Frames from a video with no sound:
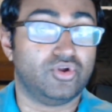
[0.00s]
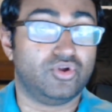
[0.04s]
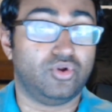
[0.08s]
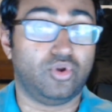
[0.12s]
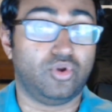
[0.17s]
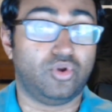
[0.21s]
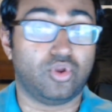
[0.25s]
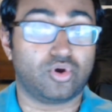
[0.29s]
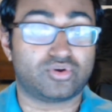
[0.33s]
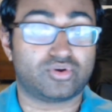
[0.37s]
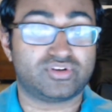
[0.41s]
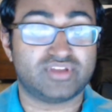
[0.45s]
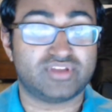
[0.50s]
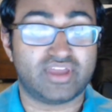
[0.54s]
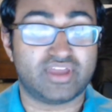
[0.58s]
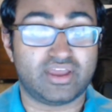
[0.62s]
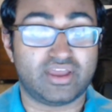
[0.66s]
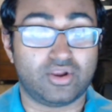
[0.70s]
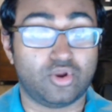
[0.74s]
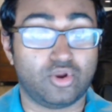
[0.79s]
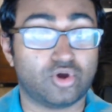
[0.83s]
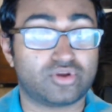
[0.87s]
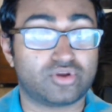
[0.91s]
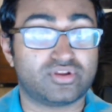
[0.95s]
looked
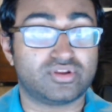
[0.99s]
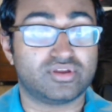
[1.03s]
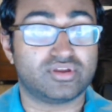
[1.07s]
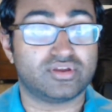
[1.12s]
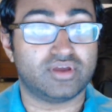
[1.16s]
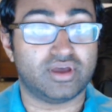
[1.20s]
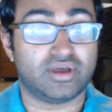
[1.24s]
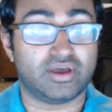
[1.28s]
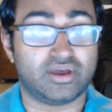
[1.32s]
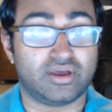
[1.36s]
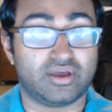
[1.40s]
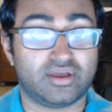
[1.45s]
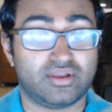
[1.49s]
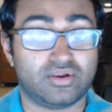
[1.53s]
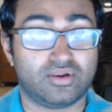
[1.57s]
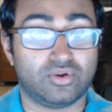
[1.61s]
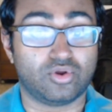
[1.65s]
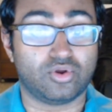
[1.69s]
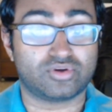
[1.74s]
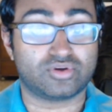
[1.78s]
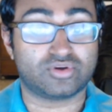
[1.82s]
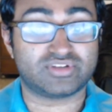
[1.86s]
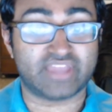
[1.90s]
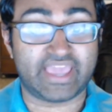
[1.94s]
look uh,
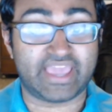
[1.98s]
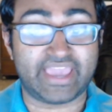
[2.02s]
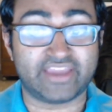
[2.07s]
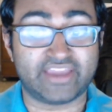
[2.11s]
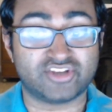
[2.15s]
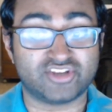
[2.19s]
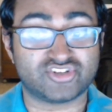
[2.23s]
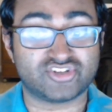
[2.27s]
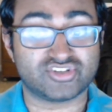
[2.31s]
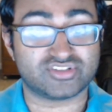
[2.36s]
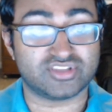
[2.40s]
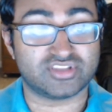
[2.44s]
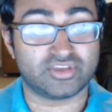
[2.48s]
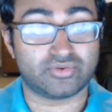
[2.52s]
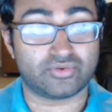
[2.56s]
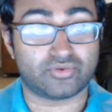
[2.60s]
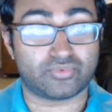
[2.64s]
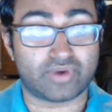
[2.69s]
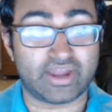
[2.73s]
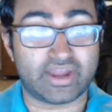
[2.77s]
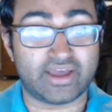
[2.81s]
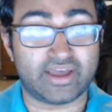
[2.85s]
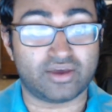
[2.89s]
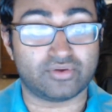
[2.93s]
looked anxiously
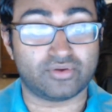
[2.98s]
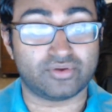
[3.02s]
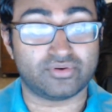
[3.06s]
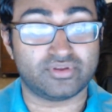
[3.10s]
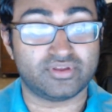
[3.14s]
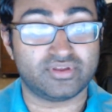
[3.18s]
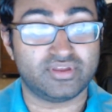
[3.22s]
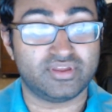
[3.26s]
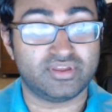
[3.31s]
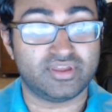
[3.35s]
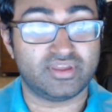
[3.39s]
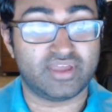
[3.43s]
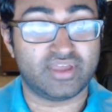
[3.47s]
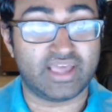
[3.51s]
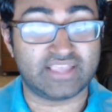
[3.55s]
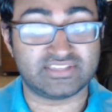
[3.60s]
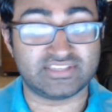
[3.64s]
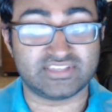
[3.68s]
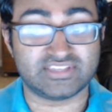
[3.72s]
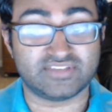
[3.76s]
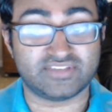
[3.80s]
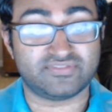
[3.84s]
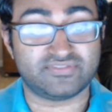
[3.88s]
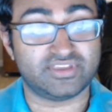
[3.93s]
around
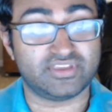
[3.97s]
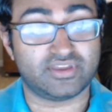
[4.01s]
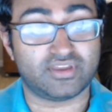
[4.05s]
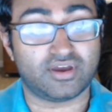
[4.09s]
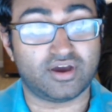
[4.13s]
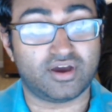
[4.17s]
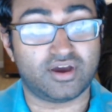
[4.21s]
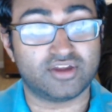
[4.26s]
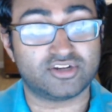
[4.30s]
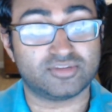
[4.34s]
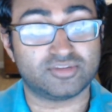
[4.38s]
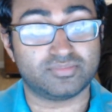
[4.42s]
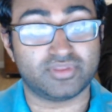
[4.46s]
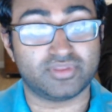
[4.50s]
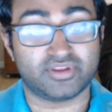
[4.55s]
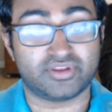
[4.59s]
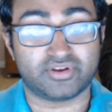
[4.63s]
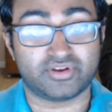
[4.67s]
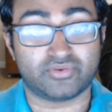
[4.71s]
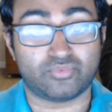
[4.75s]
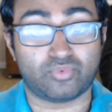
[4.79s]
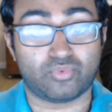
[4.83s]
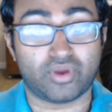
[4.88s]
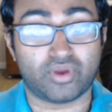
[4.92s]
as if he
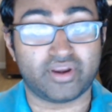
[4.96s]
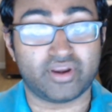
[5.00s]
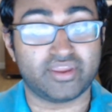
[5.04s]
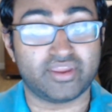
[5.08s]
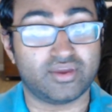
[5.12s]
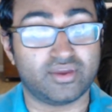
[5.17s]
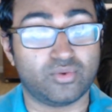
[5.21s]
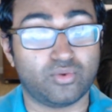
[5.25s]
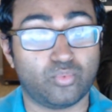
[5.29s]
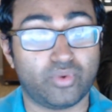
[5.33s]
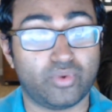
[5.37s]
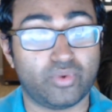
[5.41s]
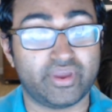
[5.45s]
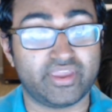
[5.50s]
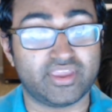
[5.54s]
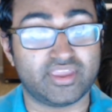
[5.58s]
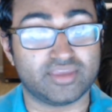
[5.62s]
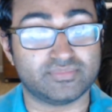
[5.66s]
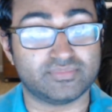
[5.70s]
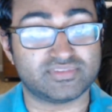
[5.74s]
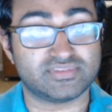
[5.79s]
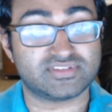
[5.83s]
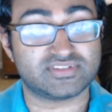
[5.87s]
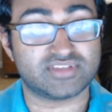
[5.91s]
contemplated running away
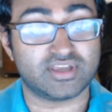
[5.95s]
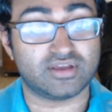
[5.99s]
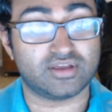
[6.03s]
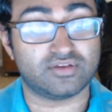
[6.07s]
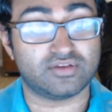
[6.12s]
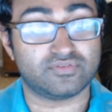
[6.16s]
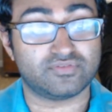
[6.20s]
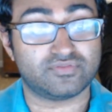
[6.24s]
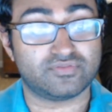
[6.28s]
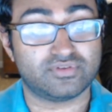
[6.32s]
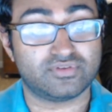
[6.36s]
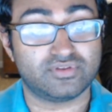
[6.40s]
himself,